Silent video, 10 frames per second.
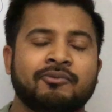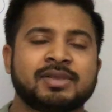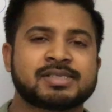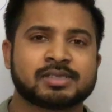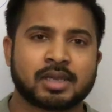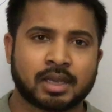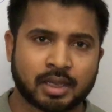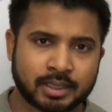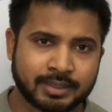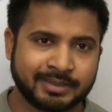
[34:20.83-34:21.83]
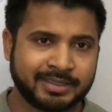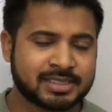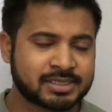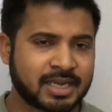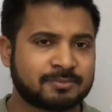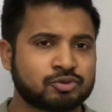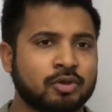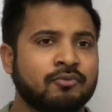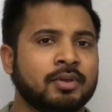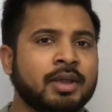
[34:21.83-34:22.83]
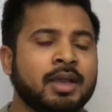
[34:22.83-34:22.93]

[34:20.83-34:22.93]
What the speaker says: fish, these types of